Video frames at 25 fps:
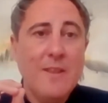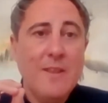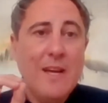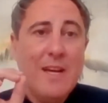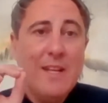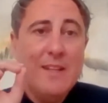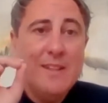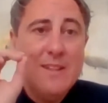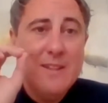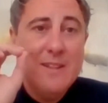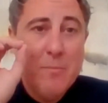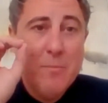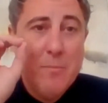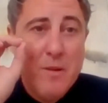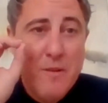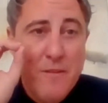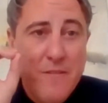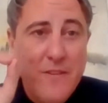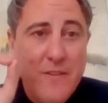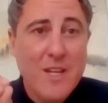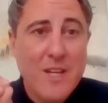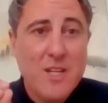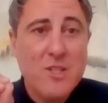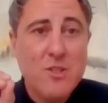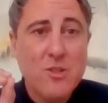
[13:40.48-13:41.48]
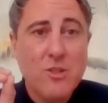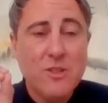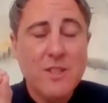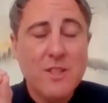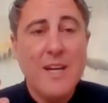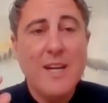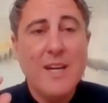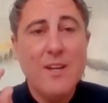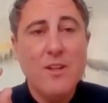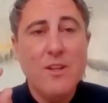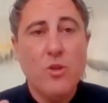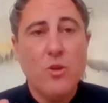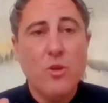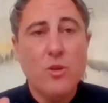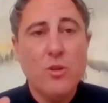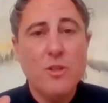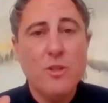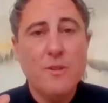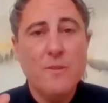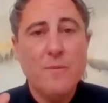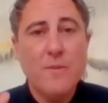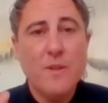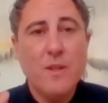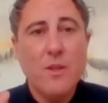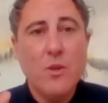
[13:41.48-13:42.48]
and professional dialogue,
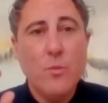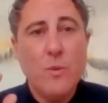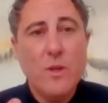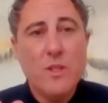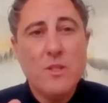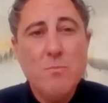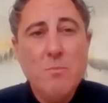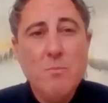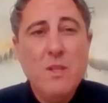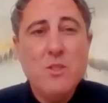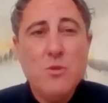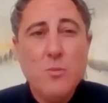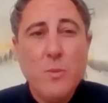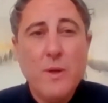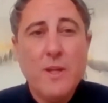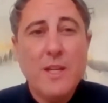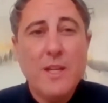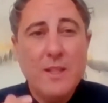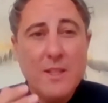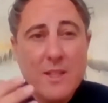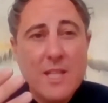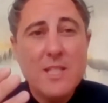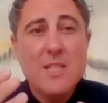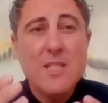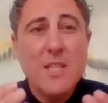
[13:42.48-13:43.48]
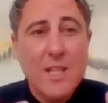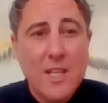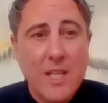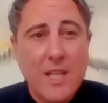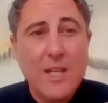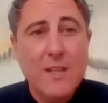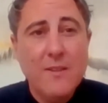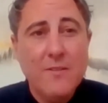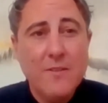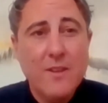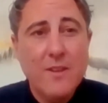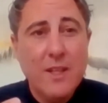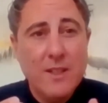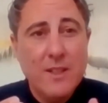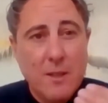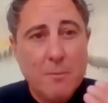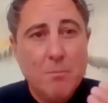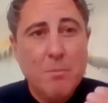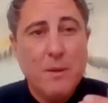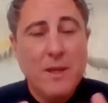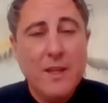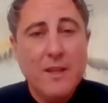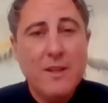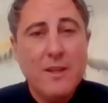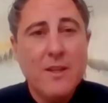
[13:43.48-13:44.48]
which means we can disagree and
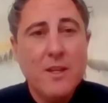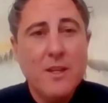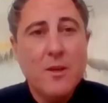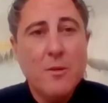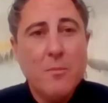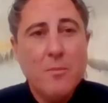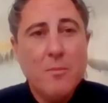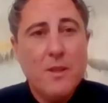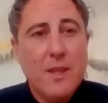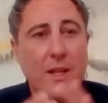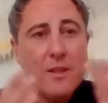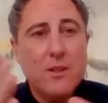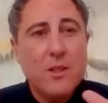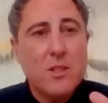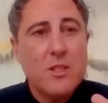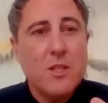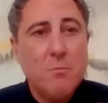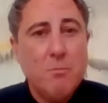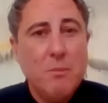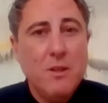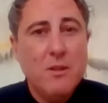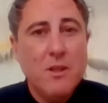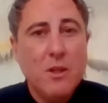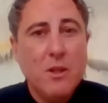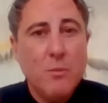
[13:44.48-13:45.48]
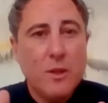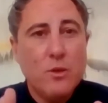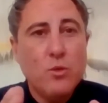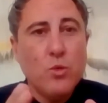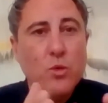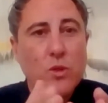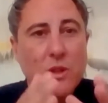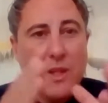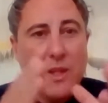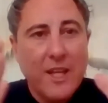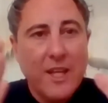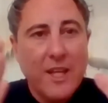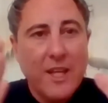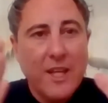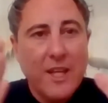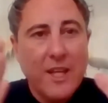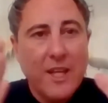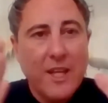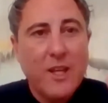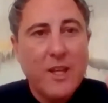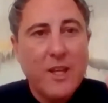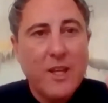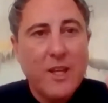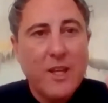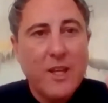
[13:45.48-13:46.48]
debate, but that doesn't mean that we don't like our
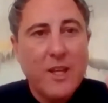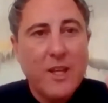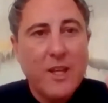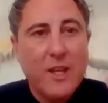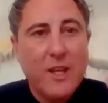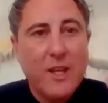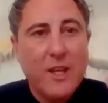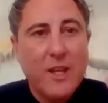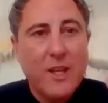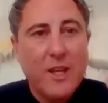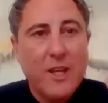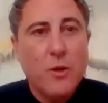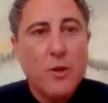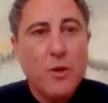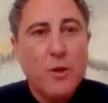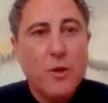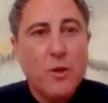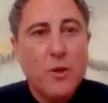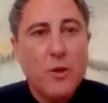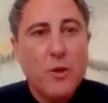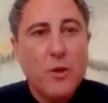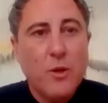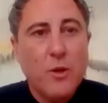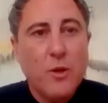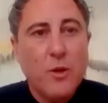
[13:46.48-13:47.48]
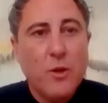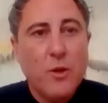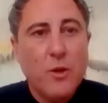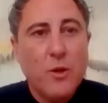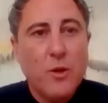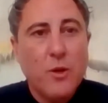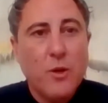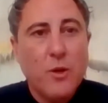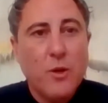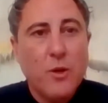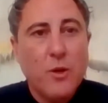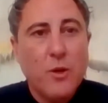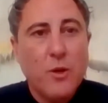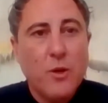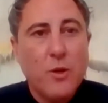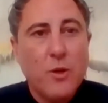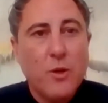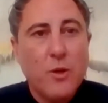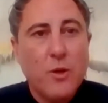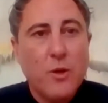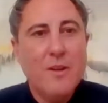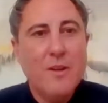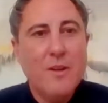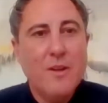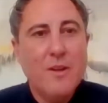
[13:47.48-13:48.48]
colleagues. It just provides us with
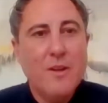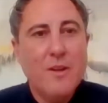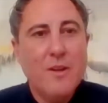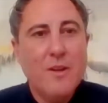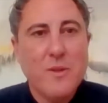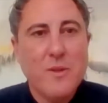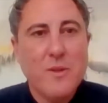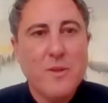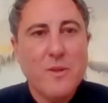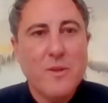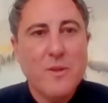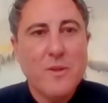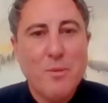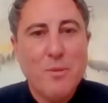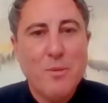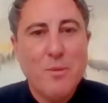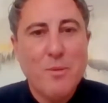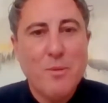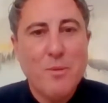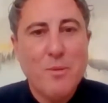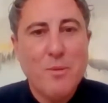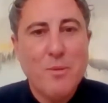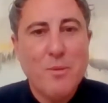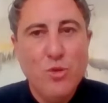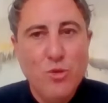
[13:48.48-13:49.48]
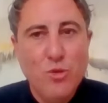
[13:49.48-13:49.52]
an opportunity to